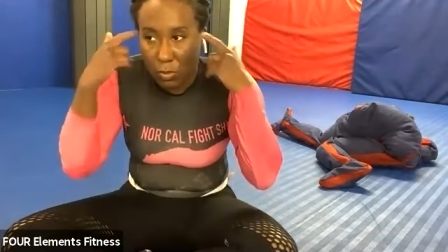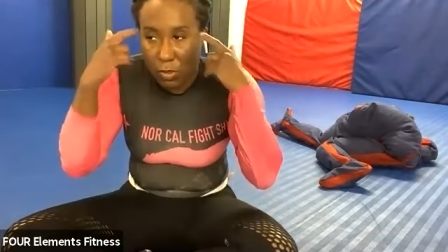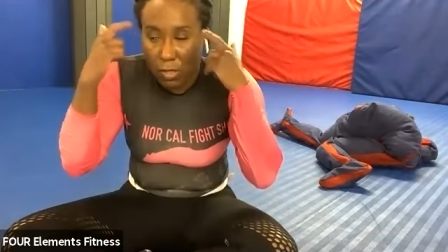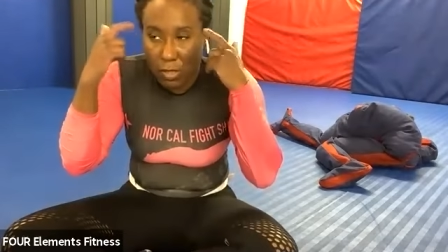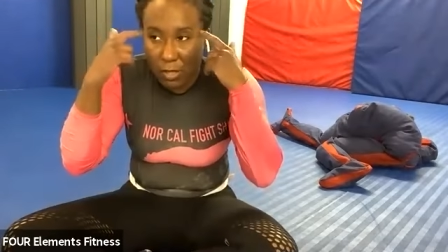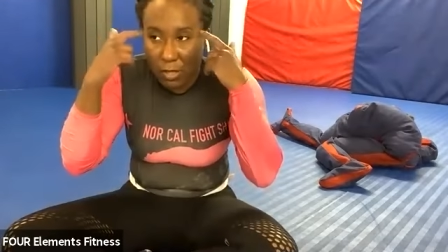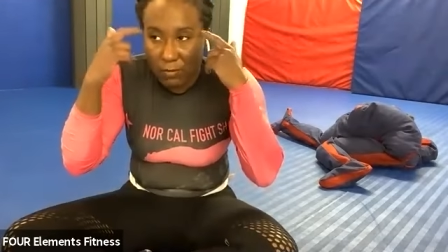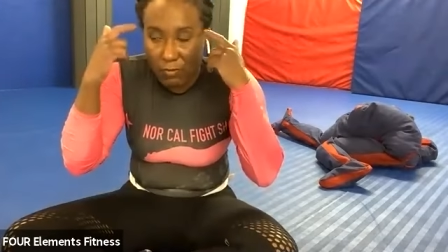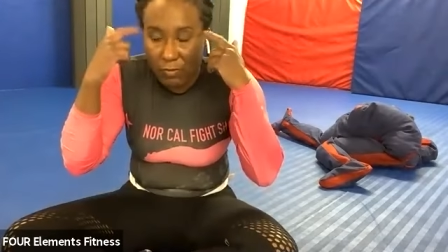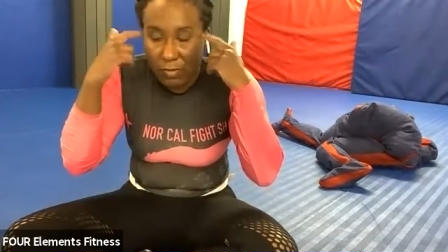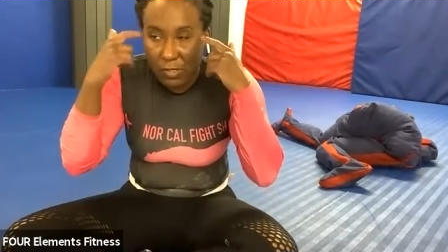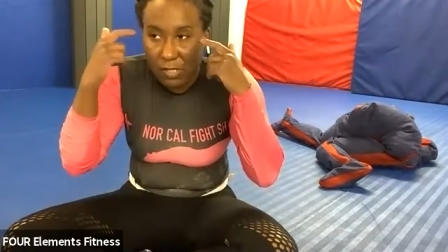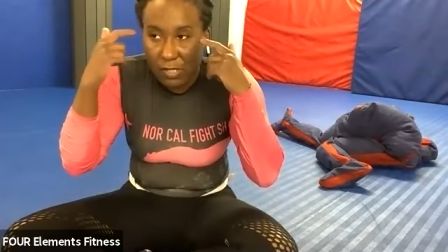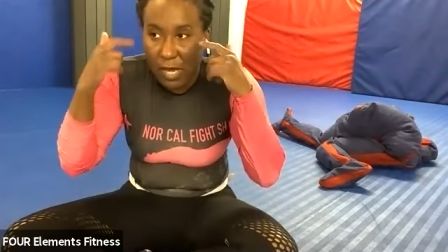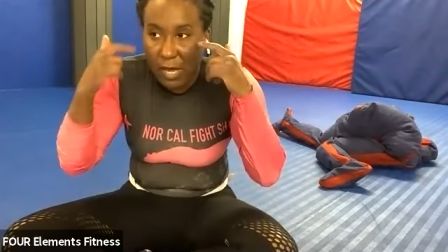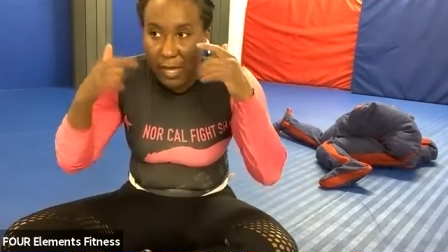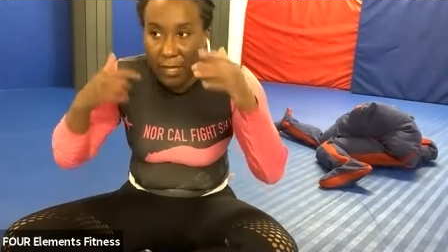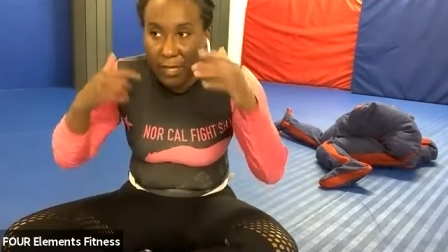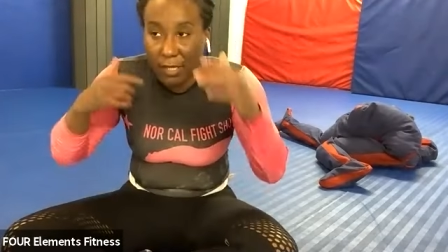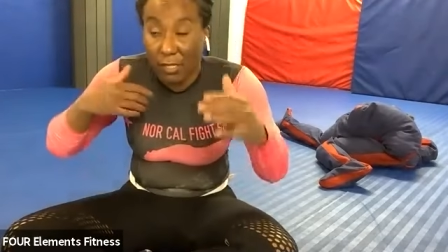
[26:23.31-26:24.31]
want to
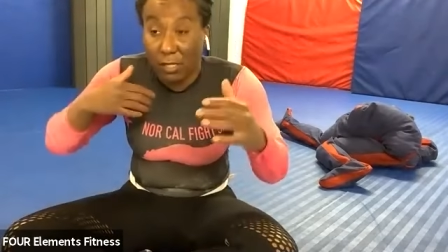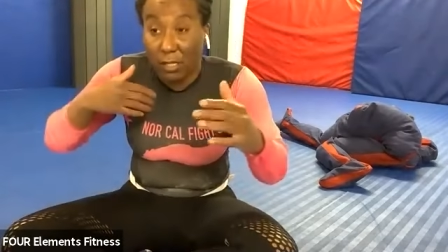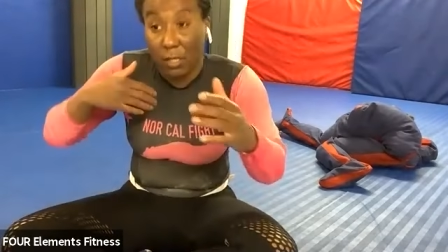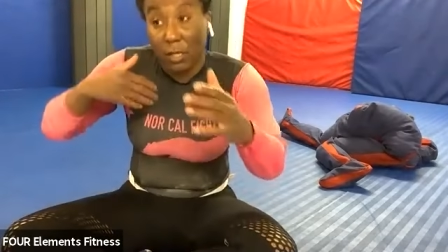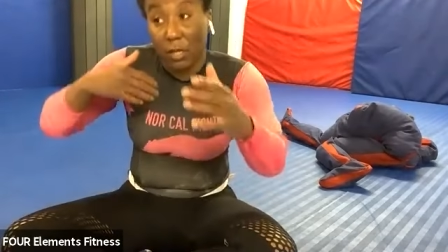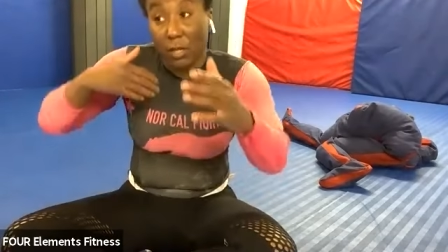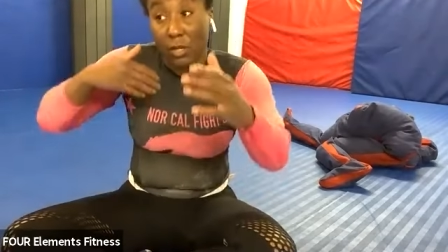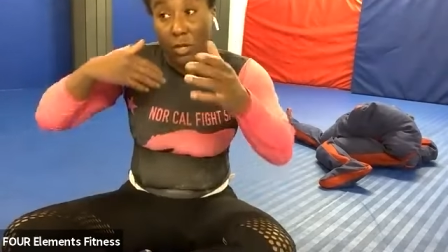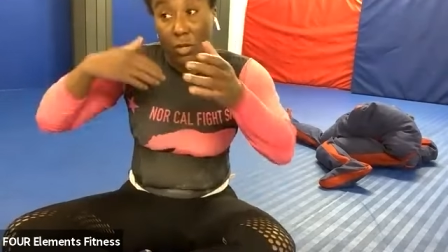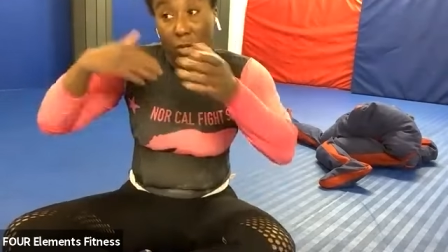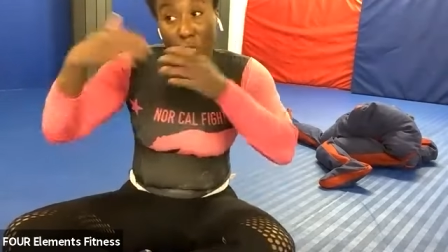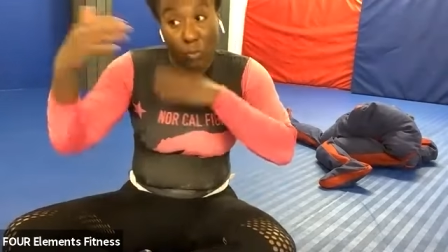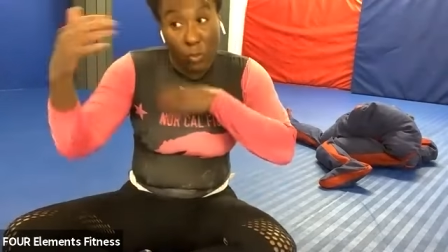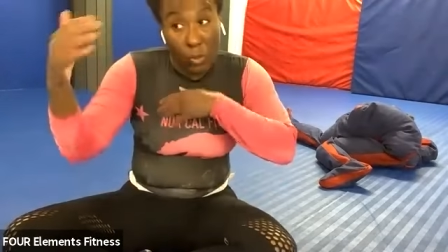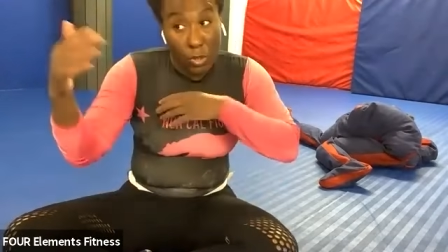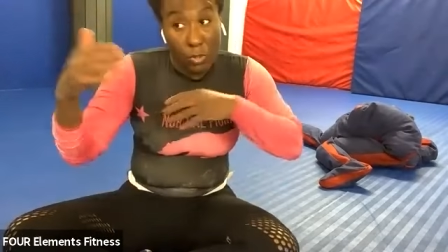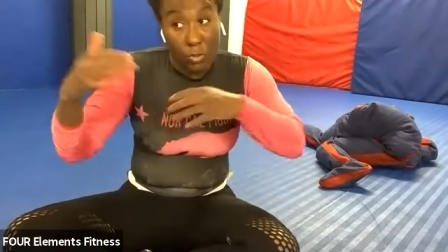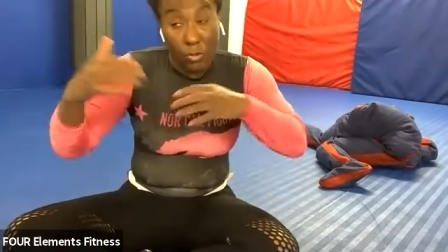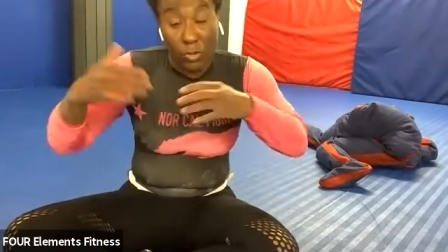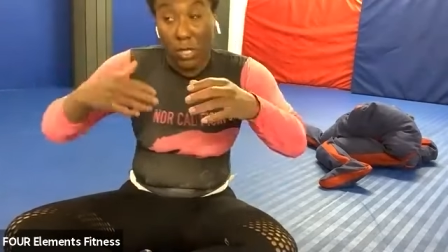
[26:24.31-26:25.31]
emphasize
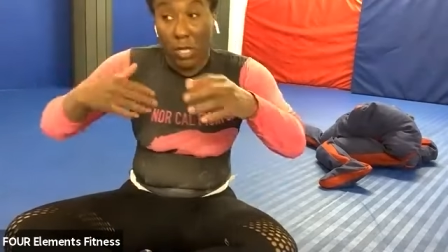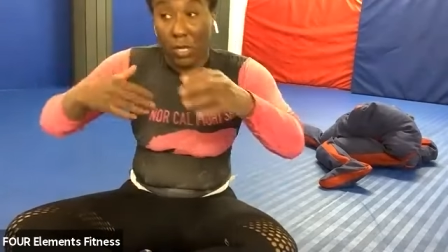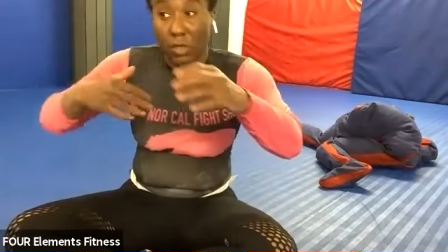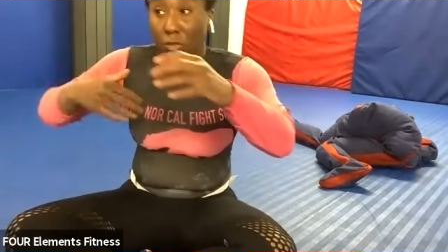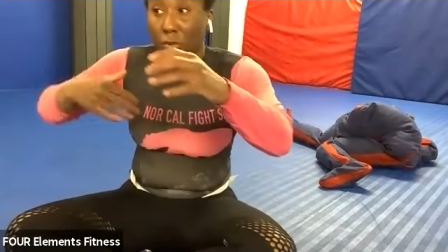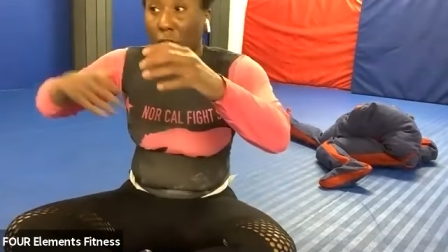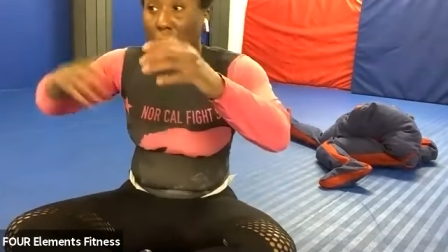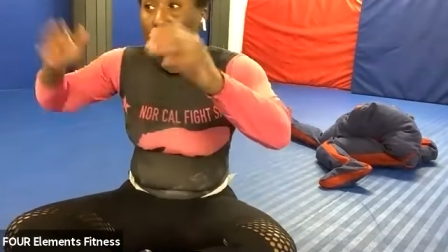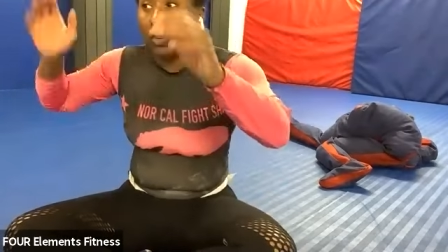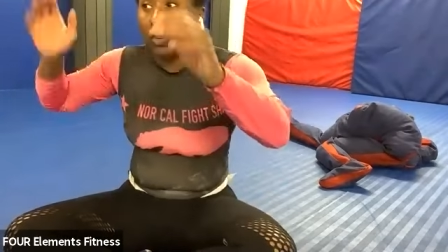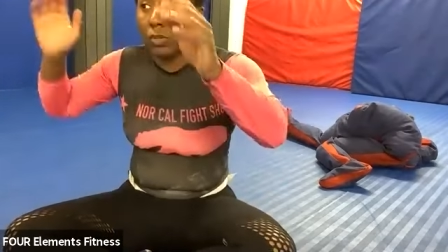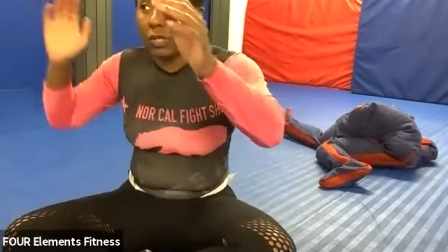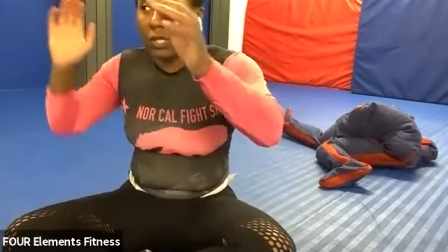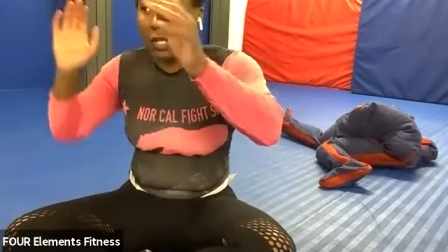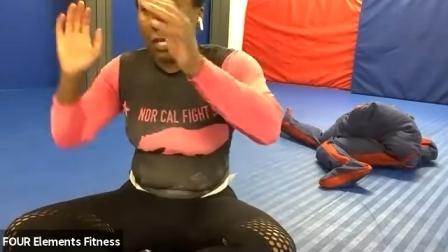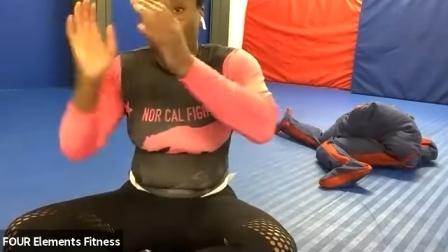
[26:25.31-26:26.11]
when you sit through